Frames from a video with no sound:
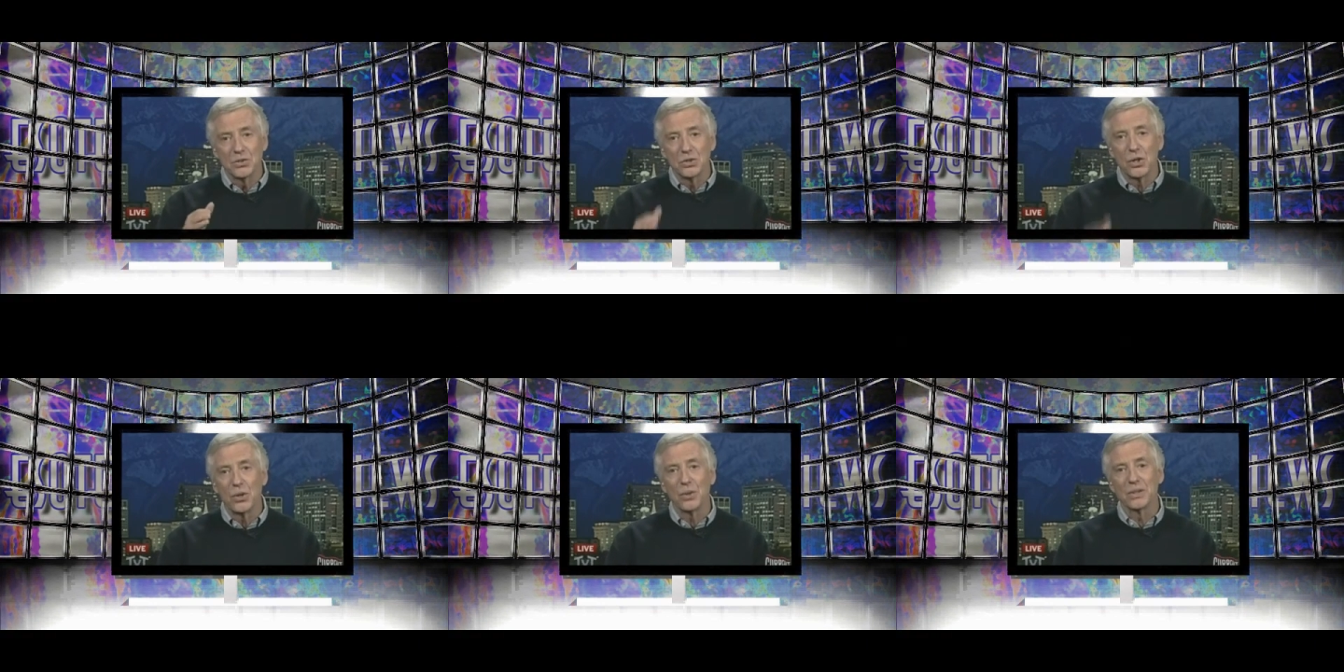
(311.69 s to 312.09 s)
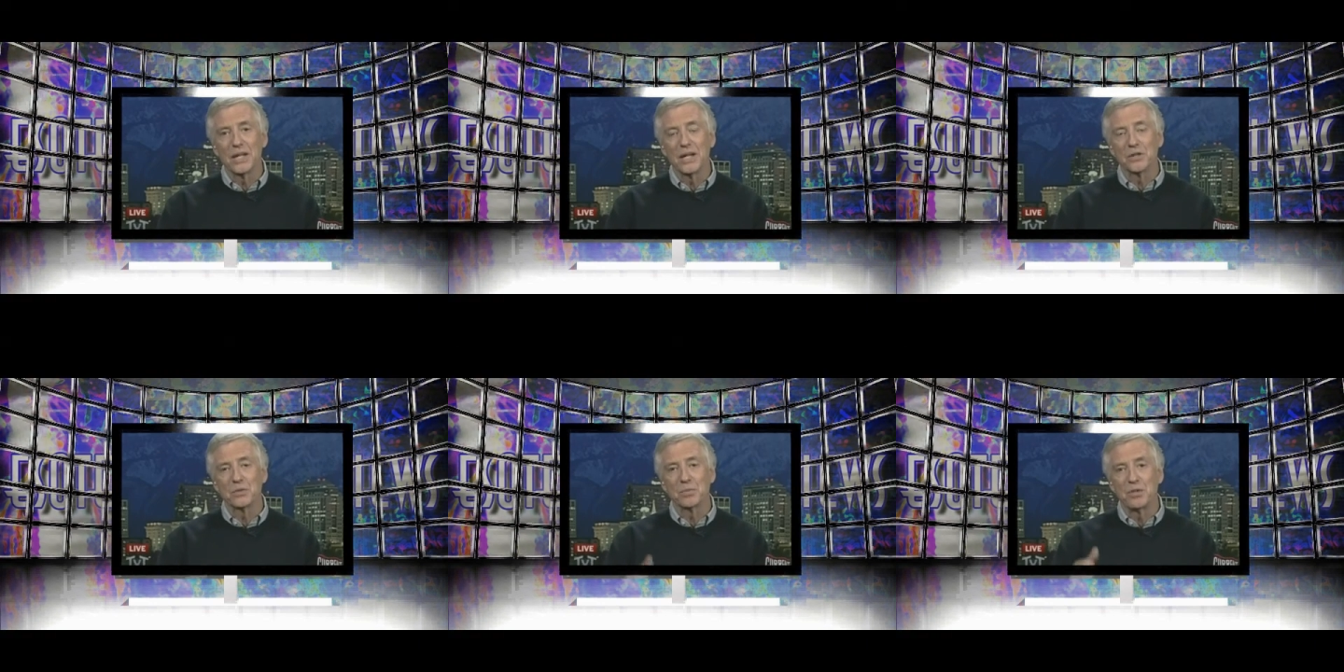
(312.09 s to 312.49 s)
told
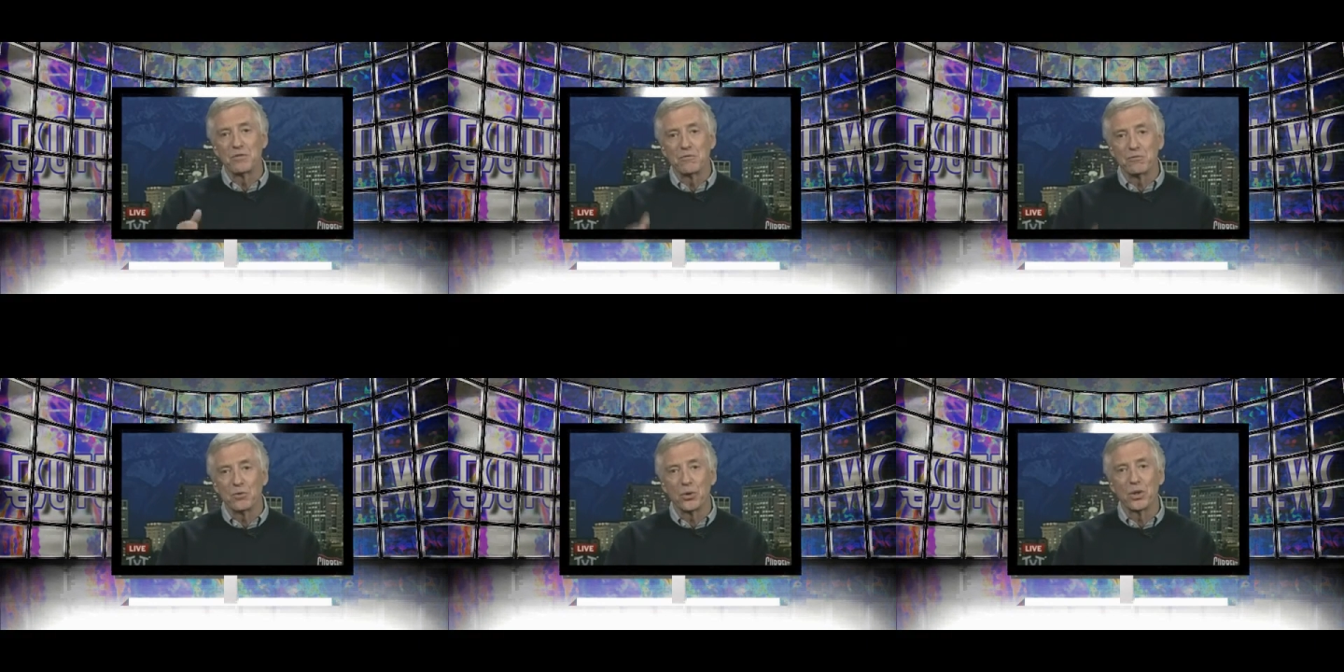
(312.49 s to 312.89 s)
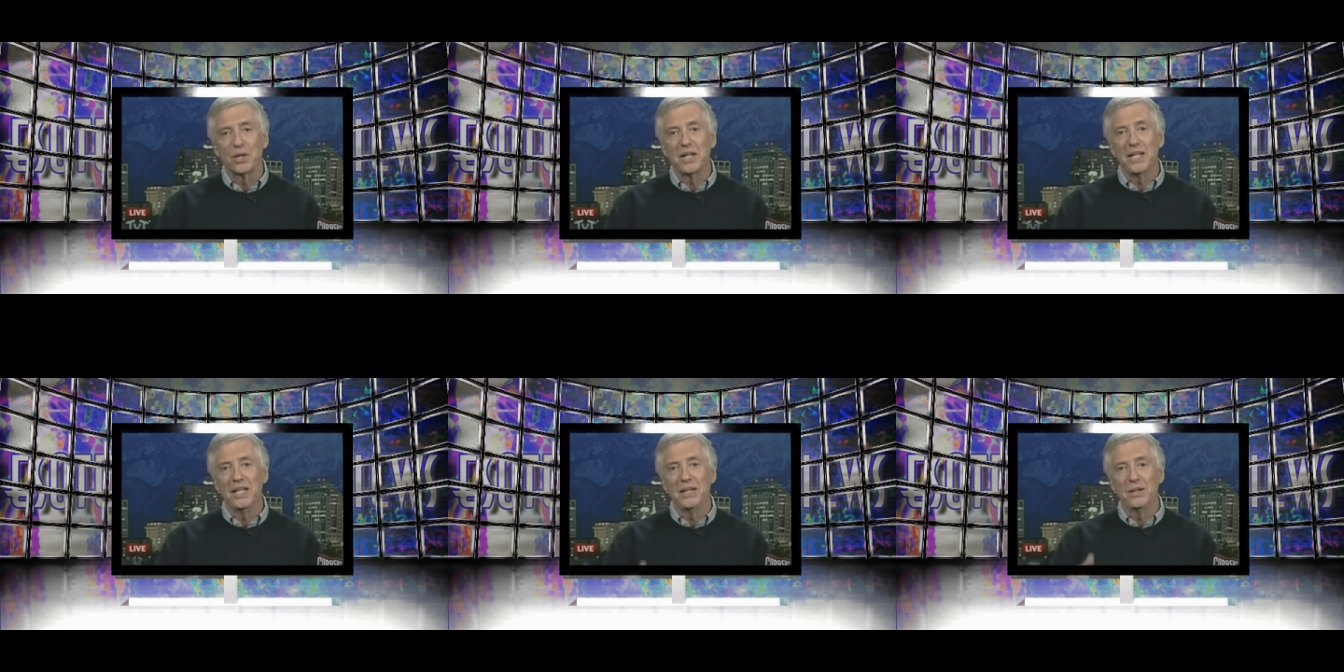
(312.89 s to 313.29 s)
us
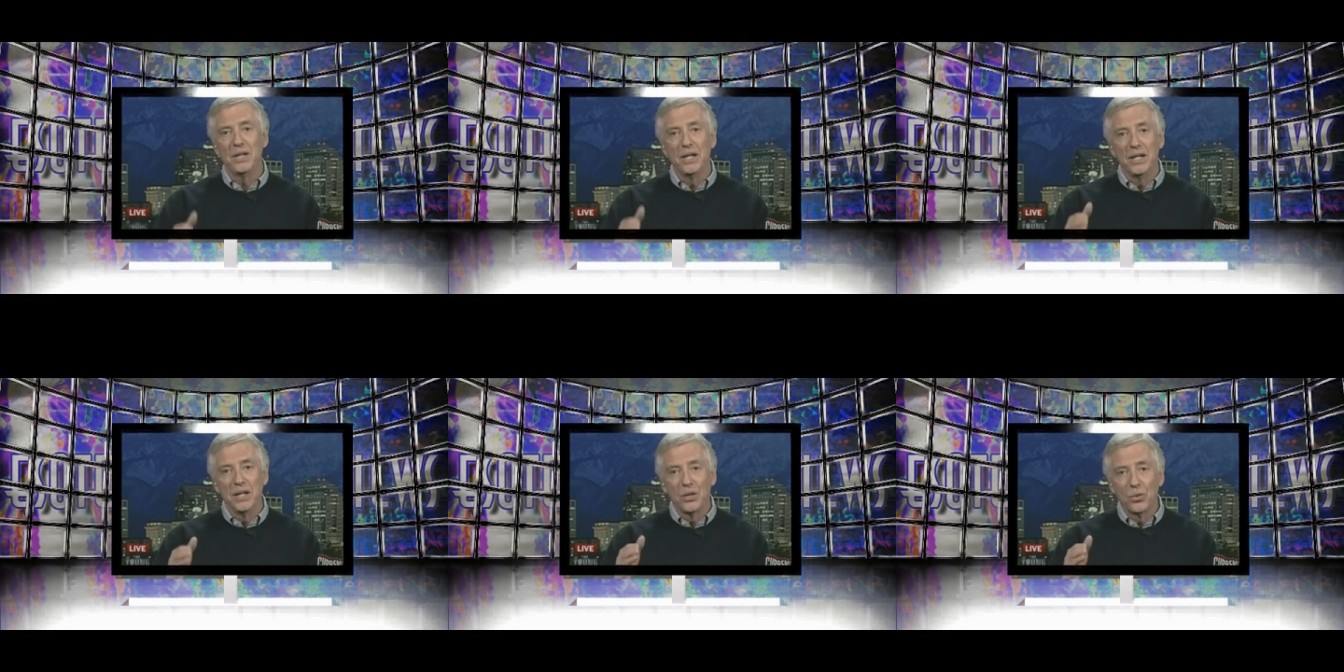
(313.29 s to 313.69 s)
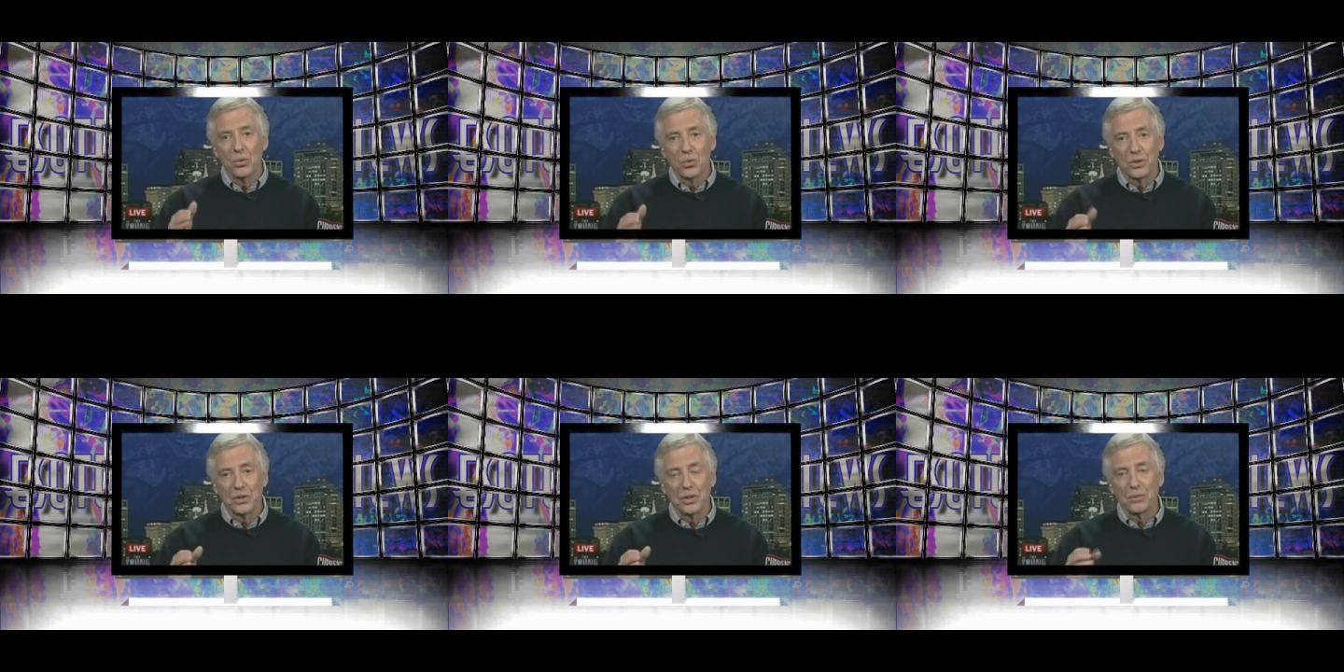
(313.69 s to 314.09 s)
before he
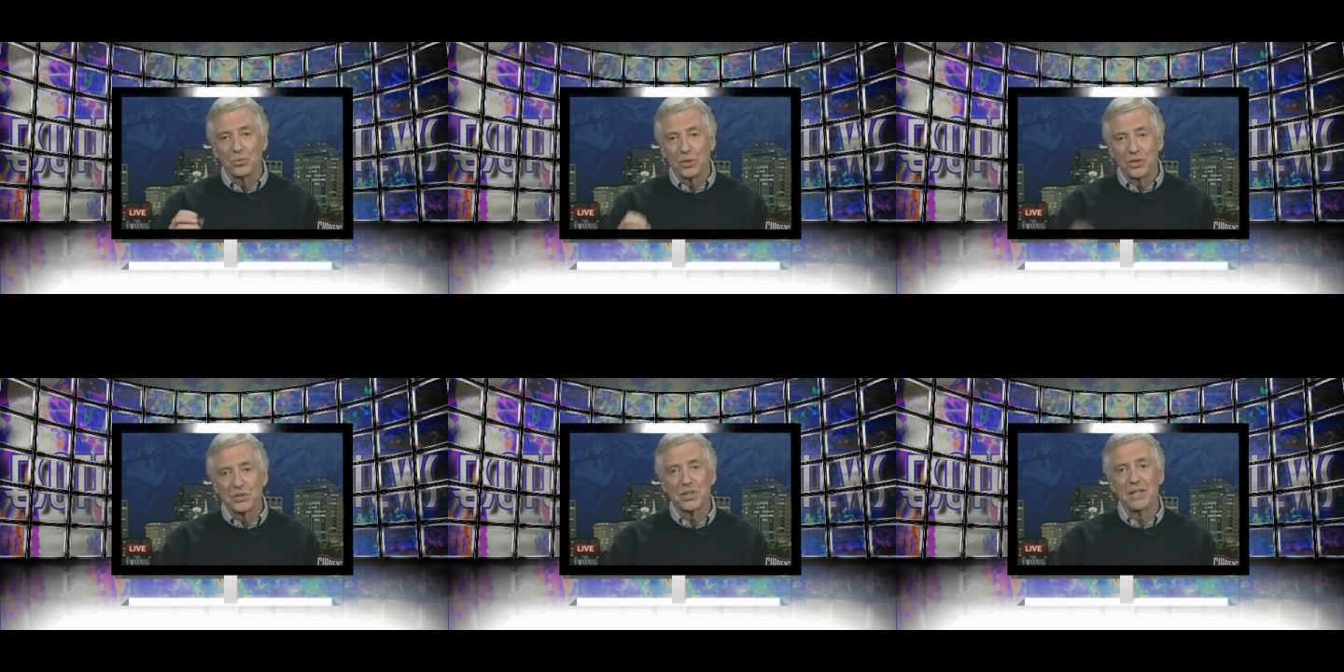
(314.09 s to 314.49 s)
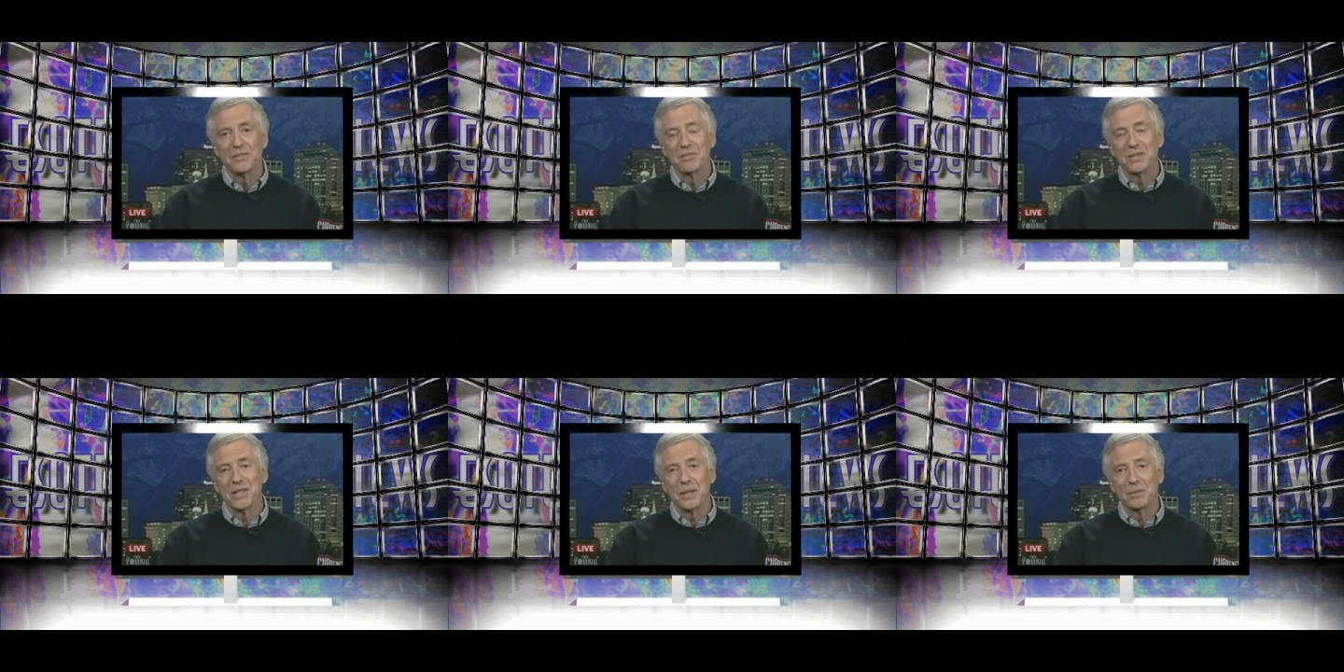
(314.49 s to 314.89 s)
received the